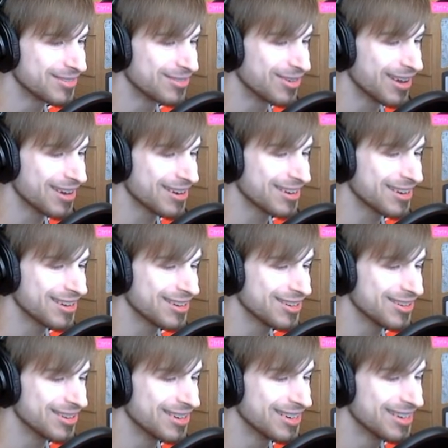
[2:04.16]
Why did I
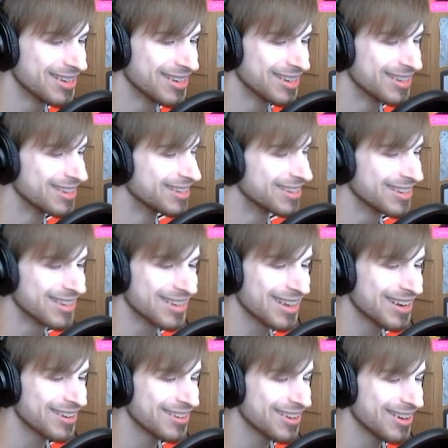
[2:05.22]
do it?
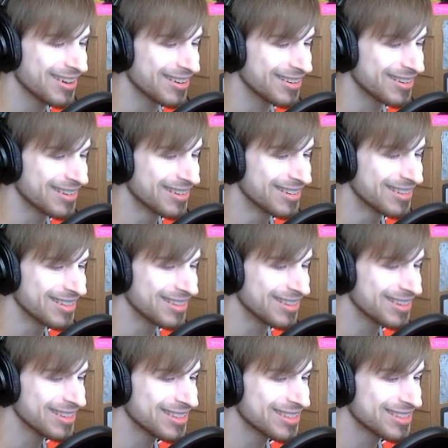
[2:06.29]
I don't know.
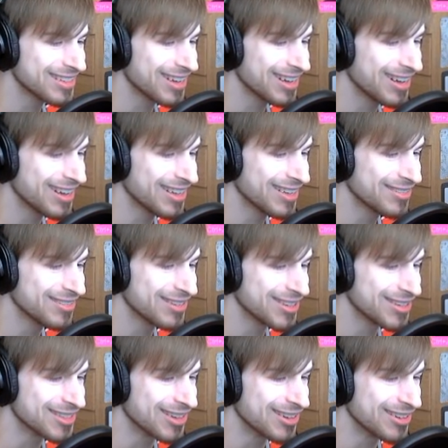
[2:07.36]
This... I love
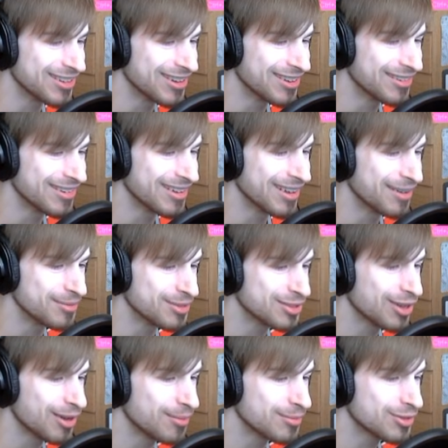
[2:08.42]
this, though. Oh, I'm
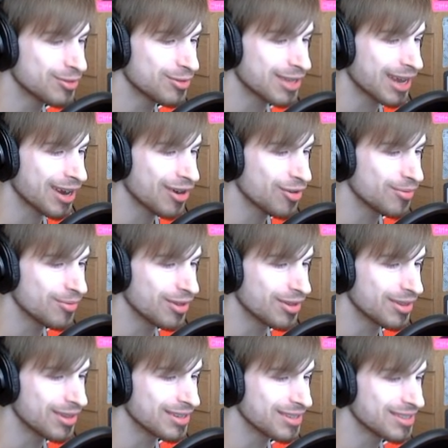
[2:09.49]
so terrible
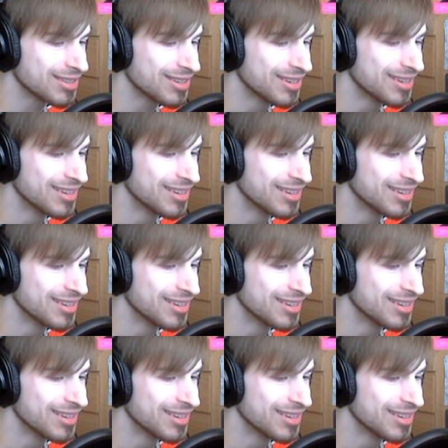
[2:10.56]
at this.